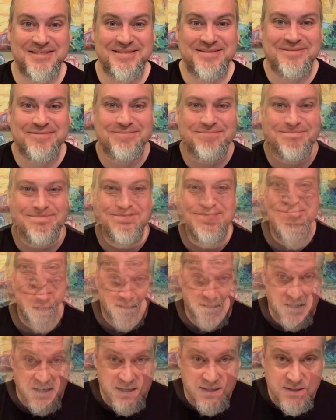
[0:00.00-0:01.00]
Actual
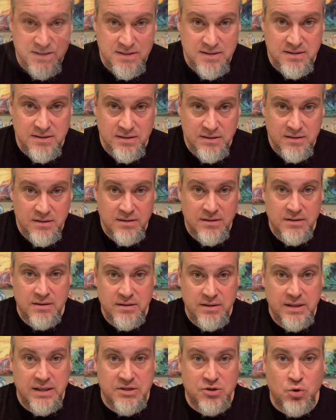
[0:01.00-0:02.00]
taste test
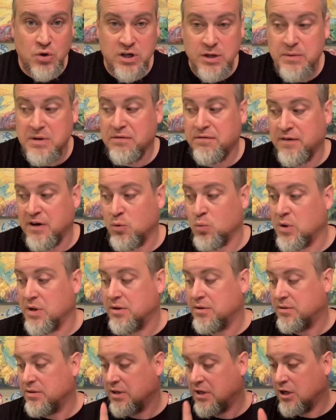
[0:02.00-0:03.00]
is going to be a fun one.
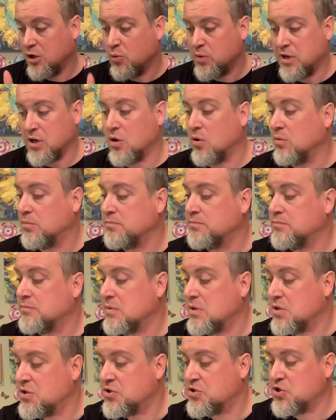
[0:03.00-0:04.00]
Here we go.
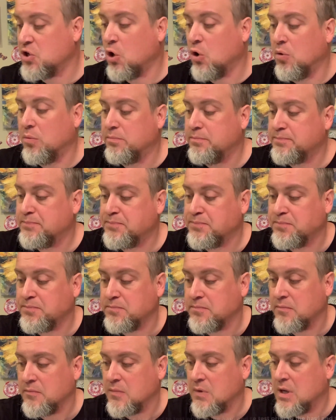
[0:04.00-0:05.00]
So
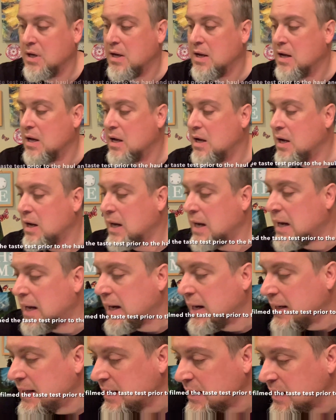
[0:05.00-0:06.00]

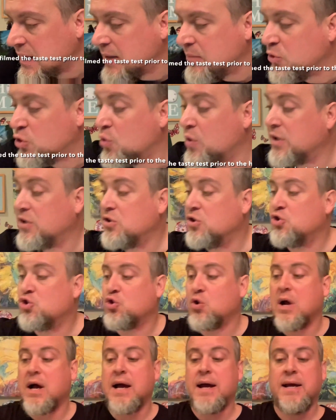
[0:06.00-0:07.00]
I am going to
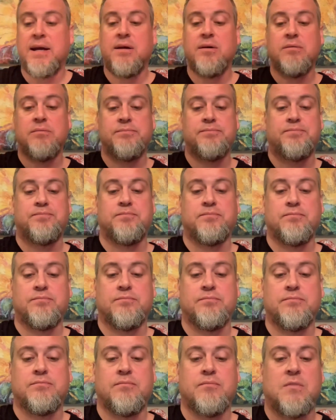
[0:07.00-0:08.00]
try
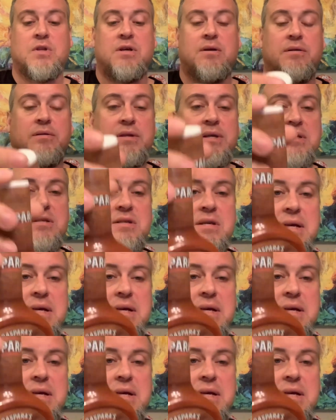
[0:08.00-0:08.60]
this